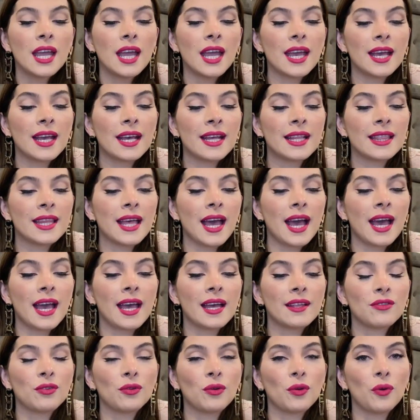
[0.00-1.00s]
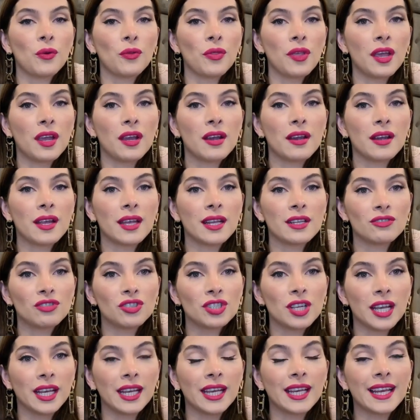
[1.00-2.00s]
and I had to go there and
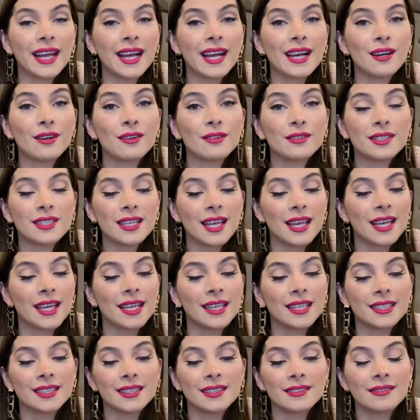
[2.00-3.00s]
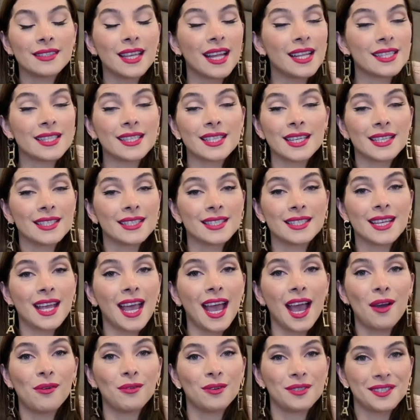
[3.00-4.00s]
check it out and that's it.
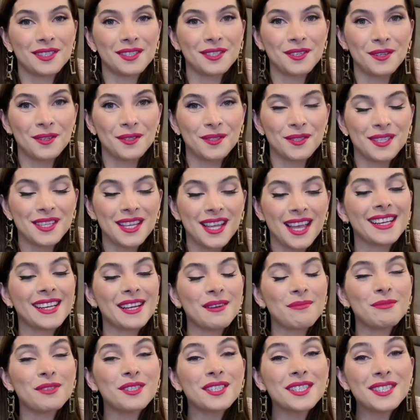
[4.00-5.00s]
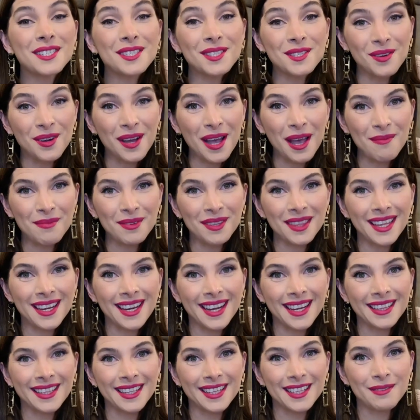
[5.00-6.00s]
I was sold. And I'm just so happy that
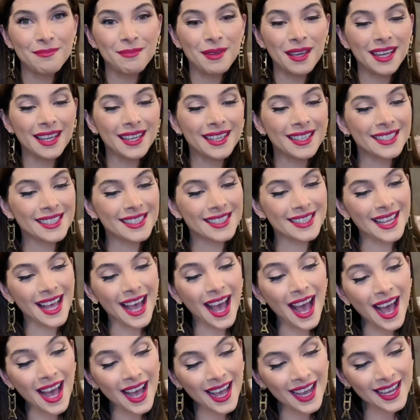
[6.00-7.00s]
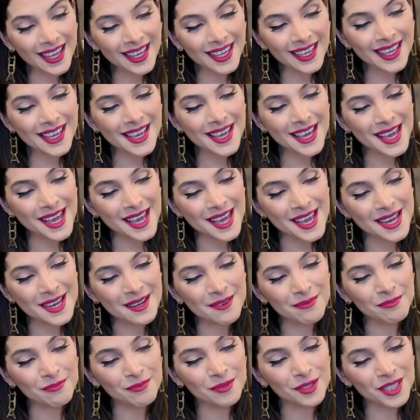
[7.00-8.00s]
I did because I
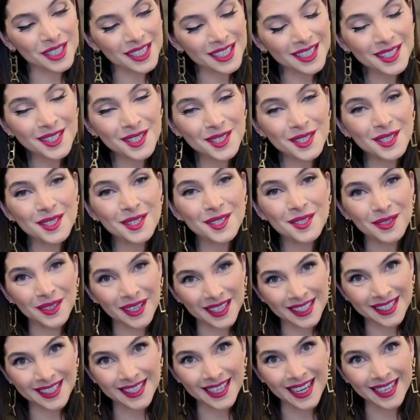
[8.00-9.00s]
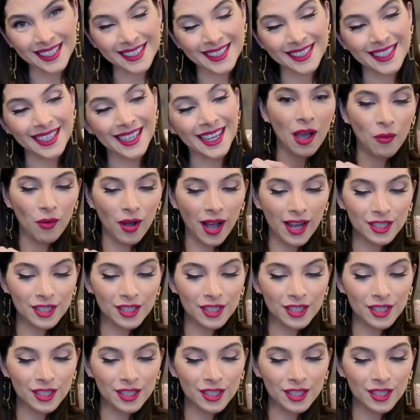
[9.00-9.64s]
am just so excited. I'll